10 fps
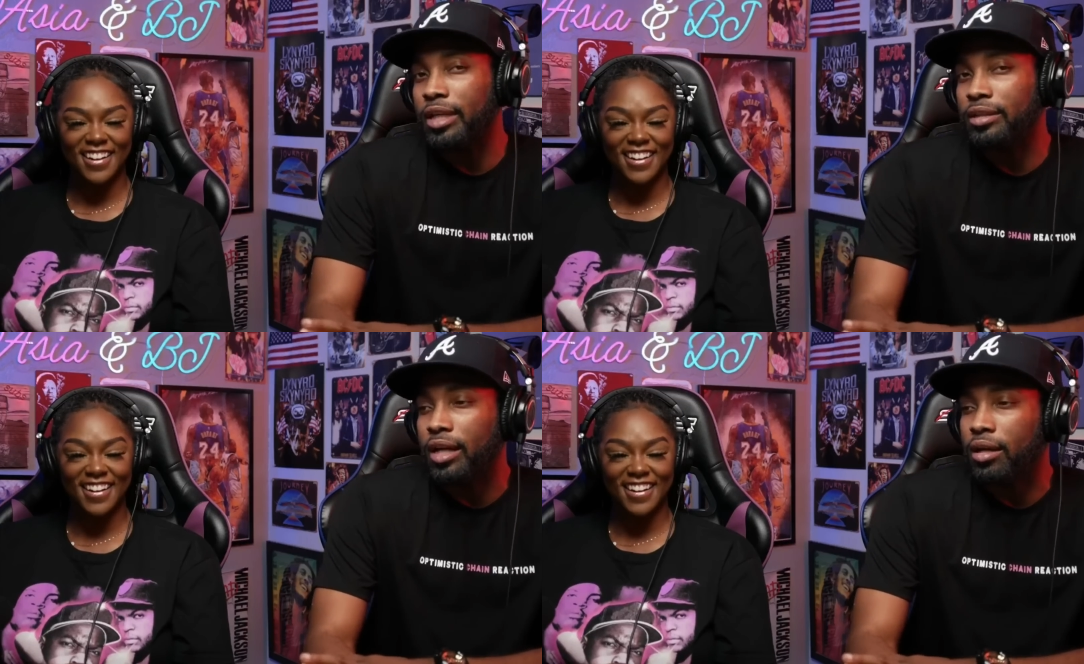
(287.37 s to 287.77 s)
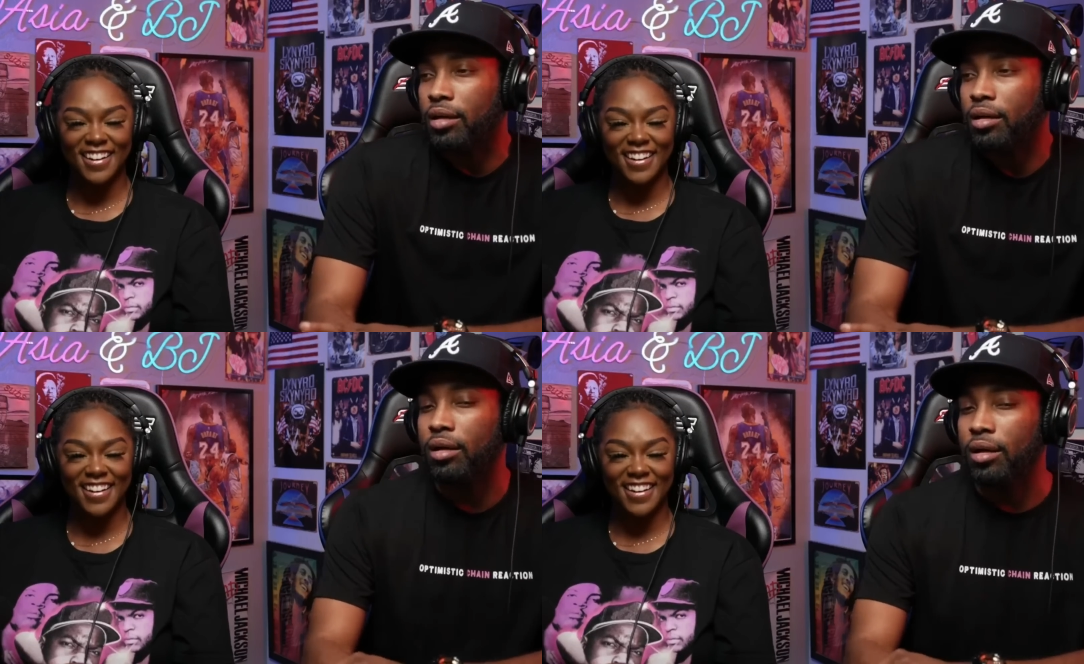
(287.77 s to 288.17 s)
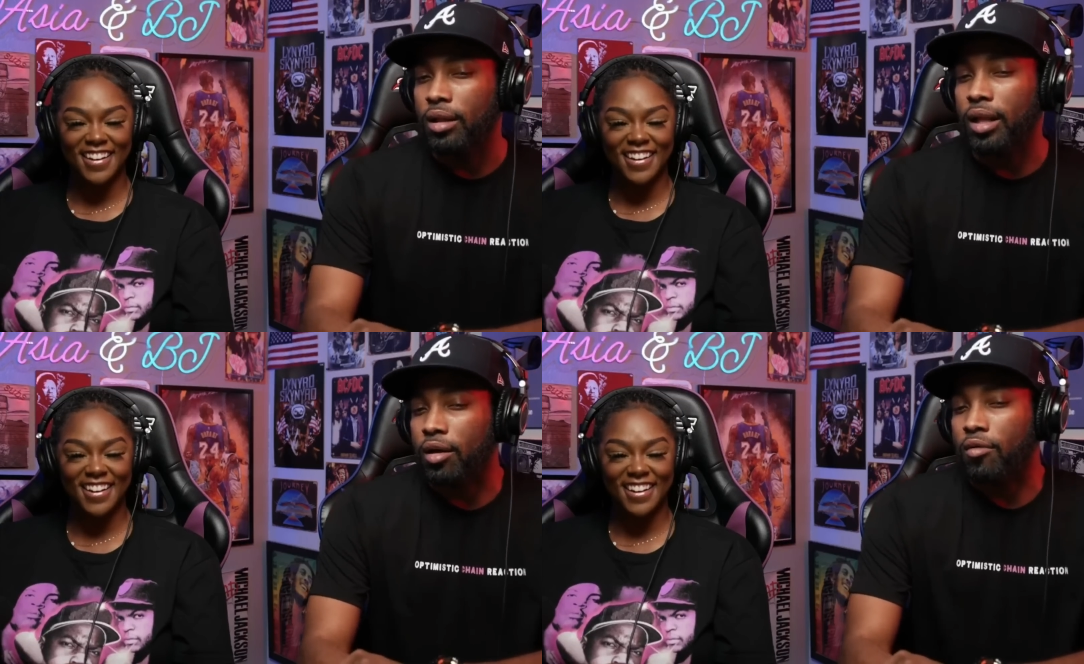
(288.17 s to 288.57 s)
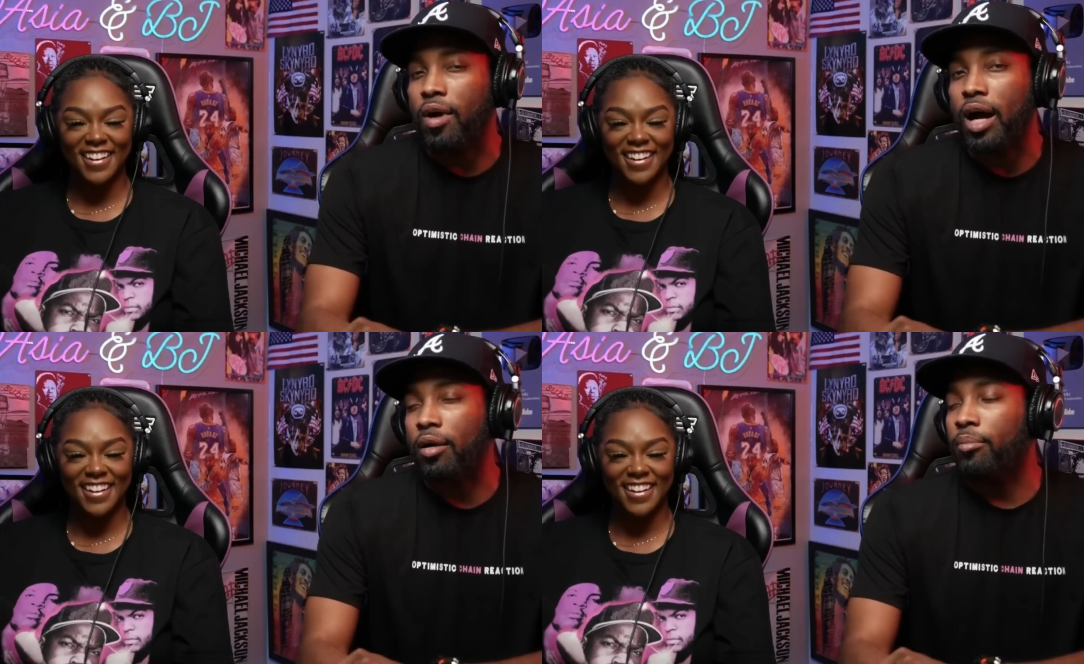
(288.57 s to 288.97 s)
Speaker 1: like a like a
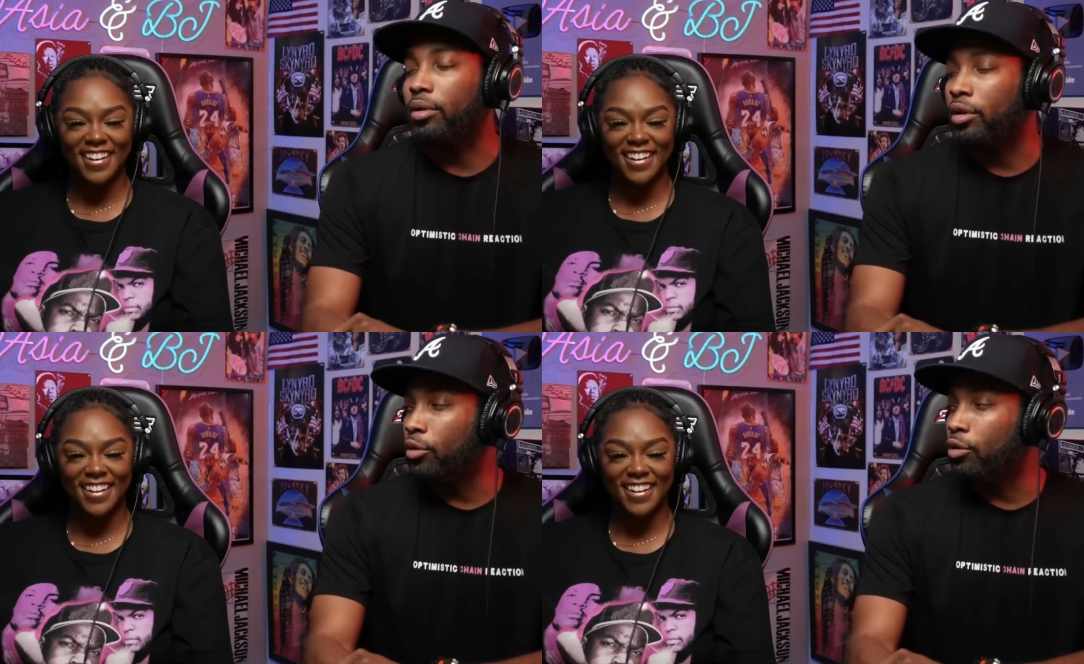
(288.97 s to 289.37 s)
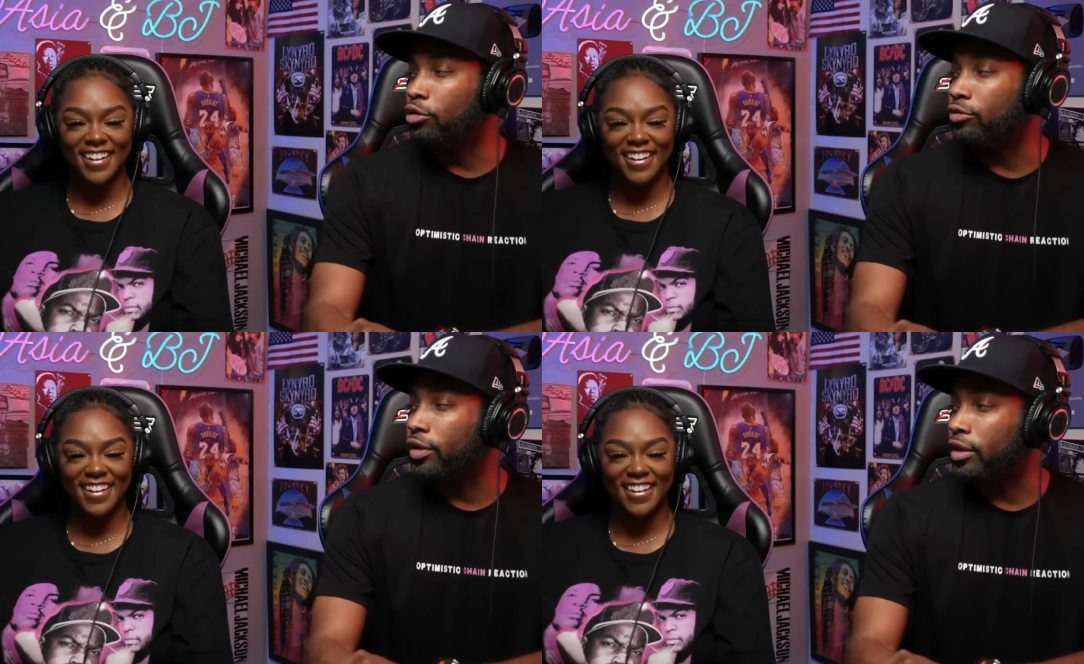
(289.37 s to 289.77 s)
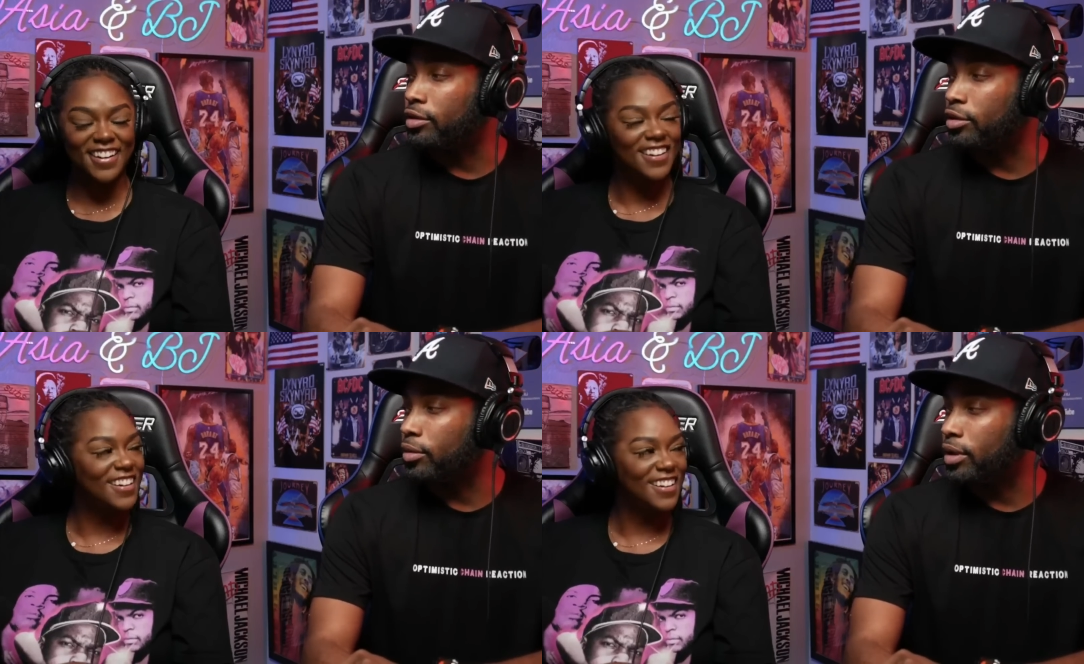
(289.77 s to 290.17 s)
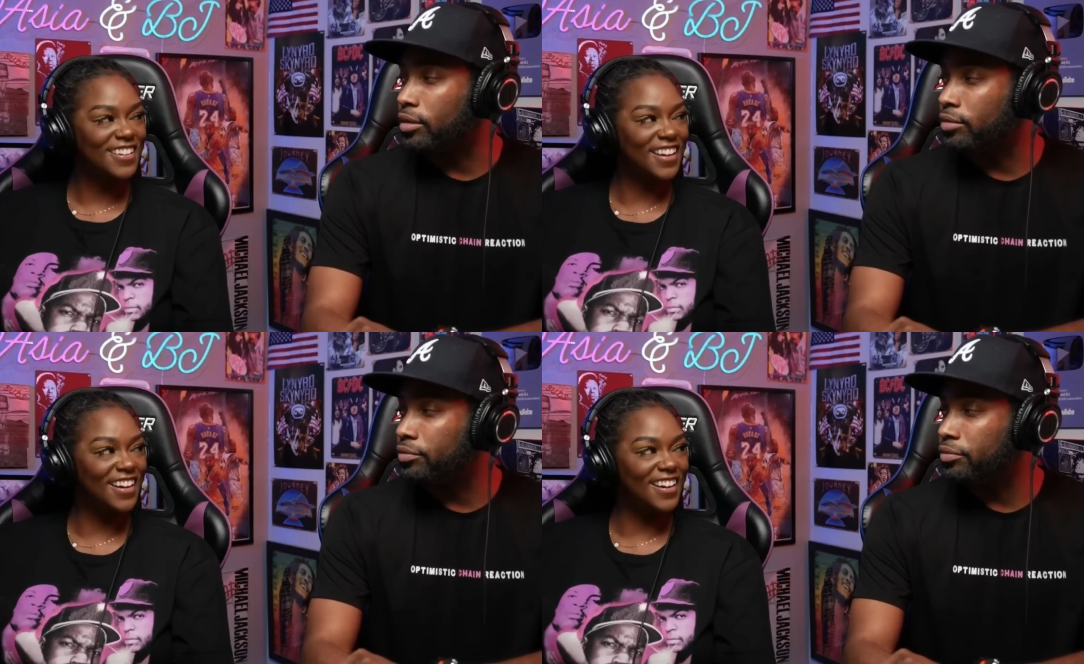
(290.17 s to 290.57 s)
rock blues feel to it.
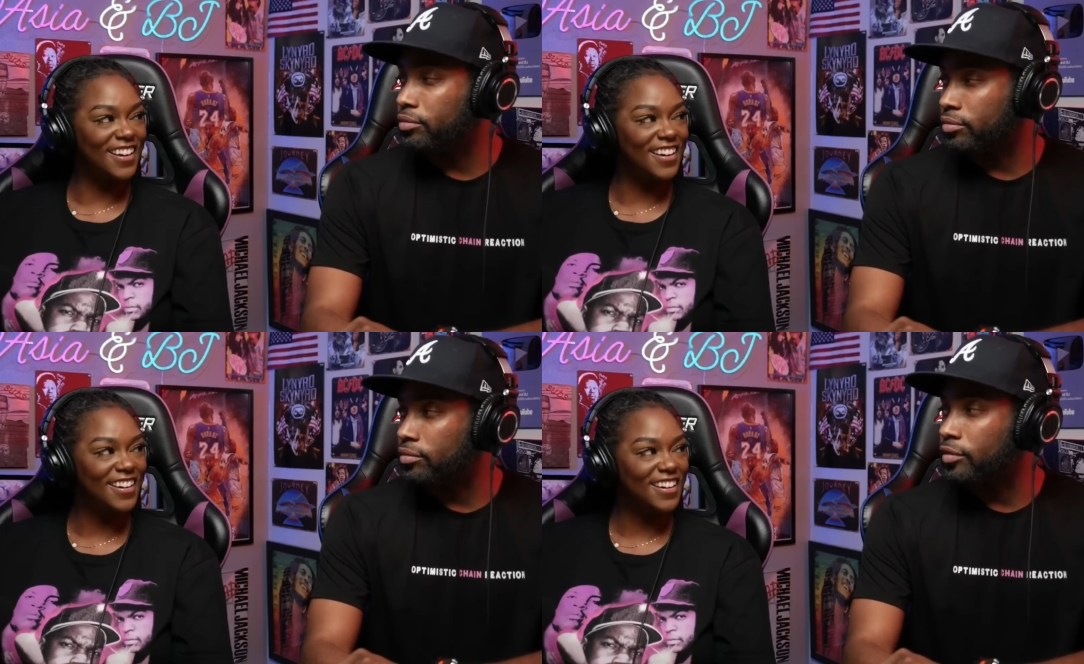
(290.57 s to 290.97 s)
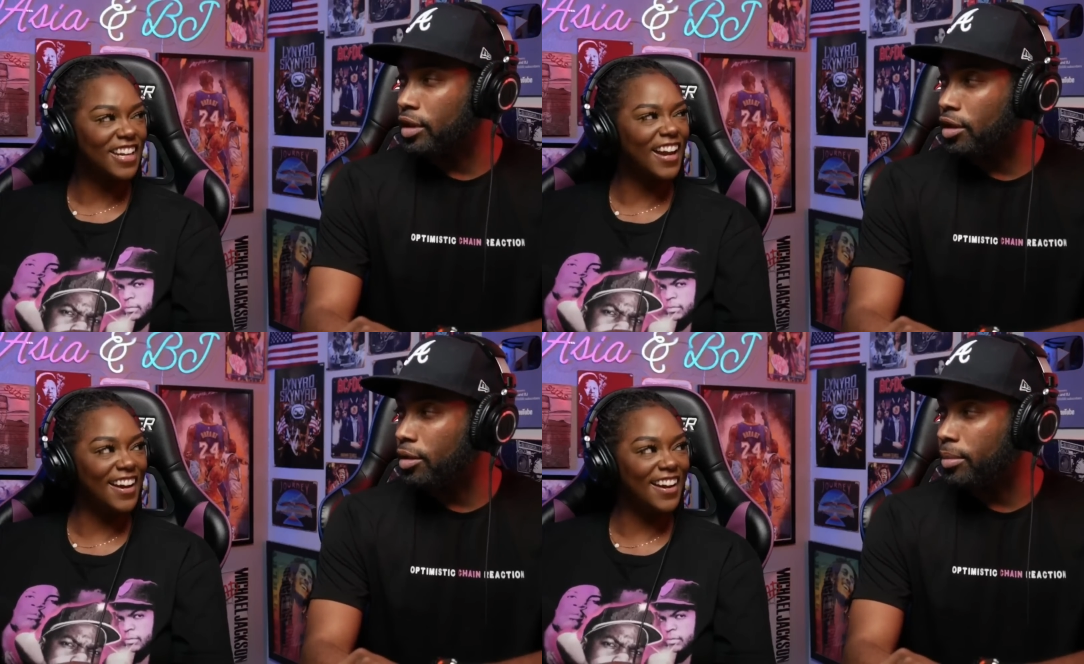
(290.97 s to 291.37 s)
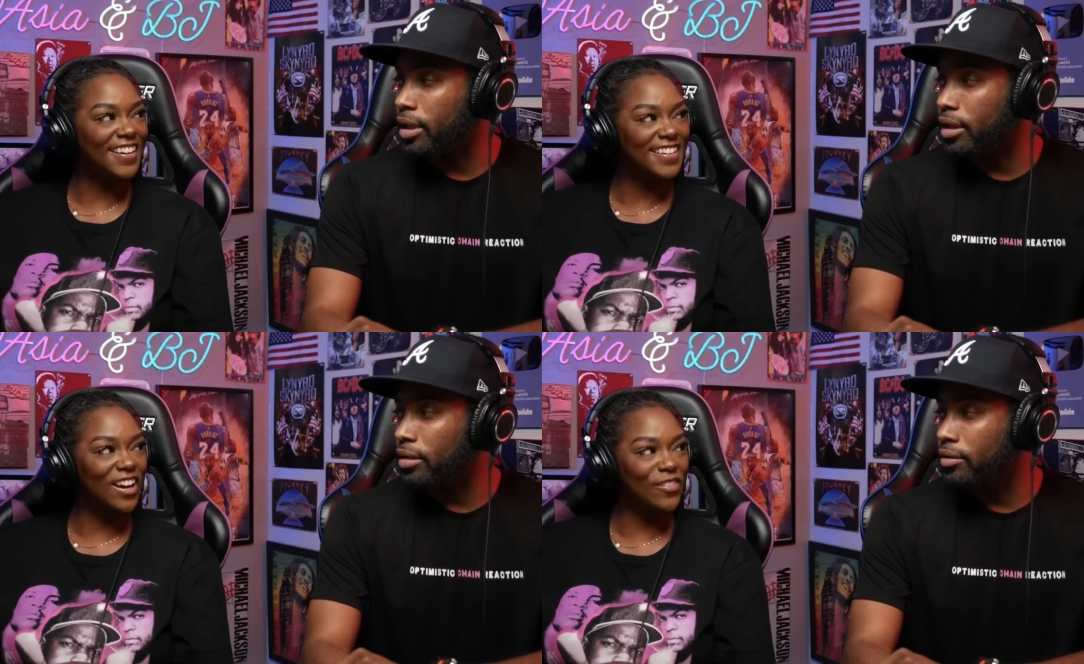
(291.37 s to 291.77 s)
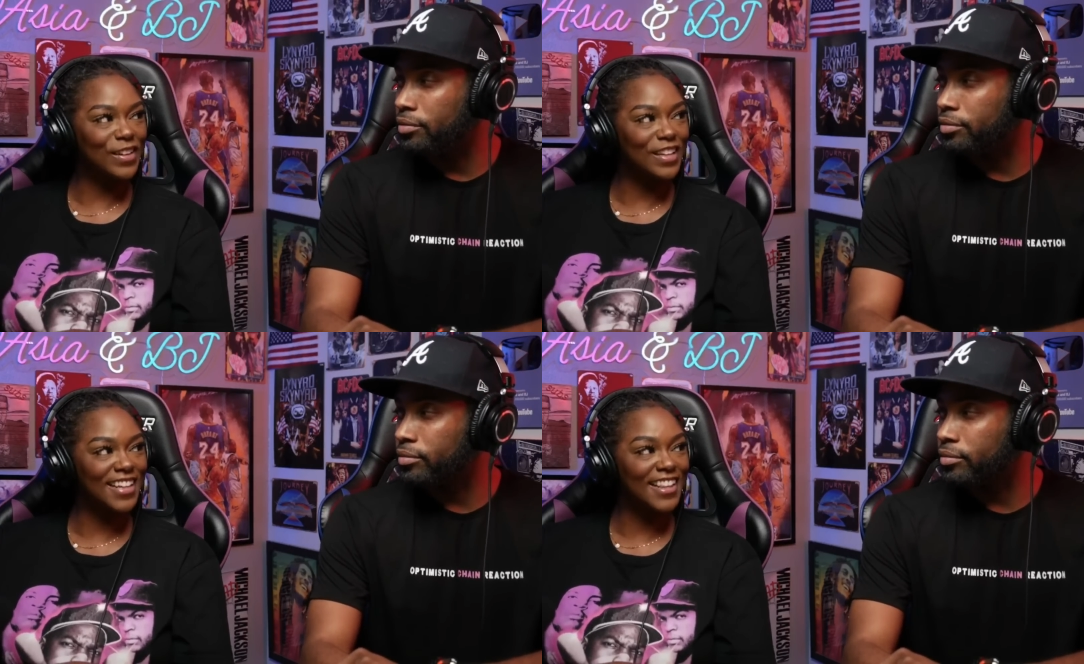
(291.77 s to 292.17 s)
Speaker 2: Yeah, you know yeah, I mean?
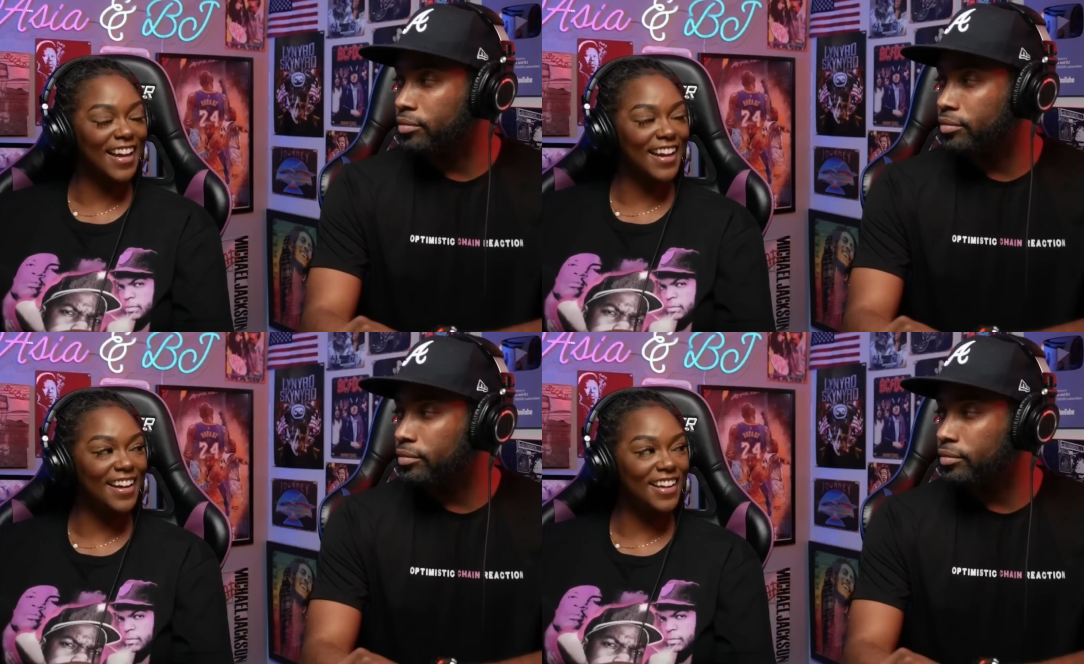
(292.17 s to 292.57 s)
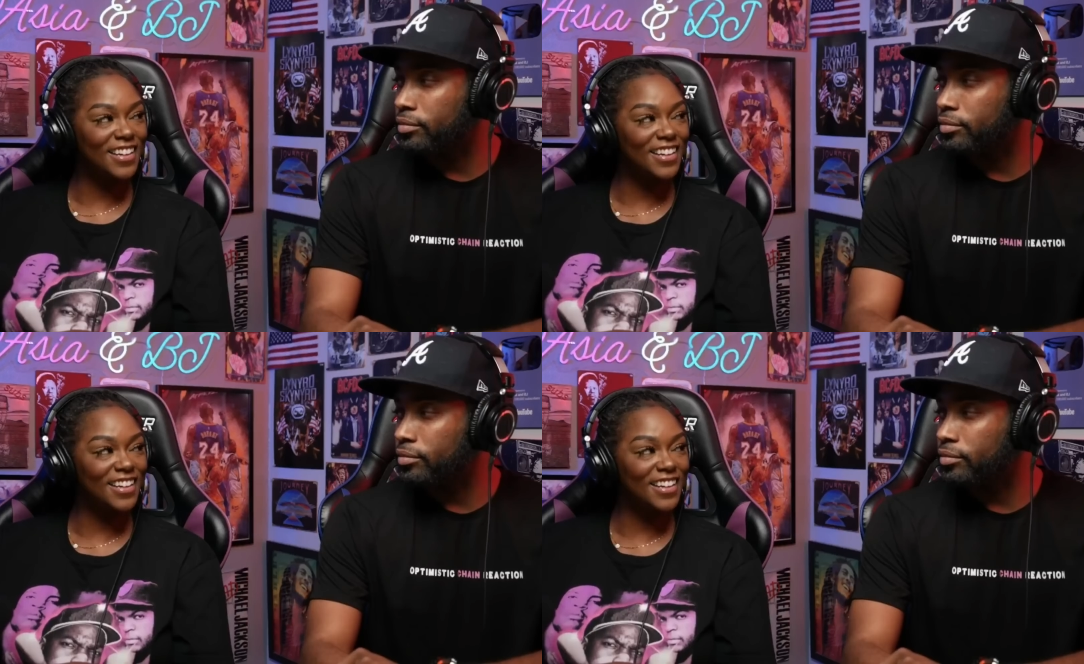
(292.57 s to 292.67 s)
definitely that.